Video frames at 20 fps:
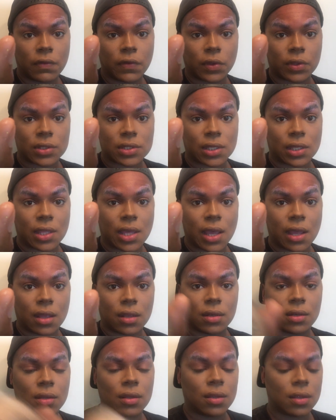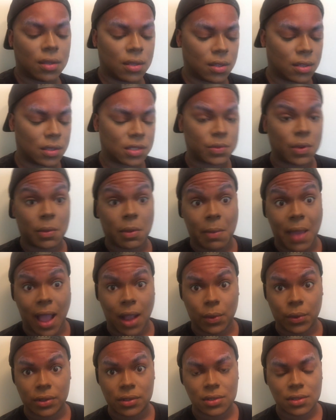You can see that it's probably
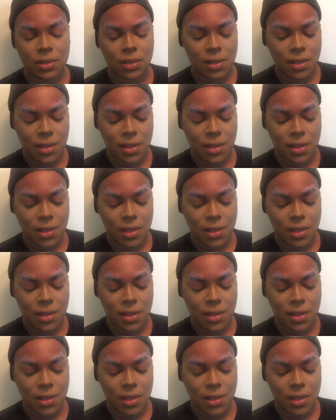backwards,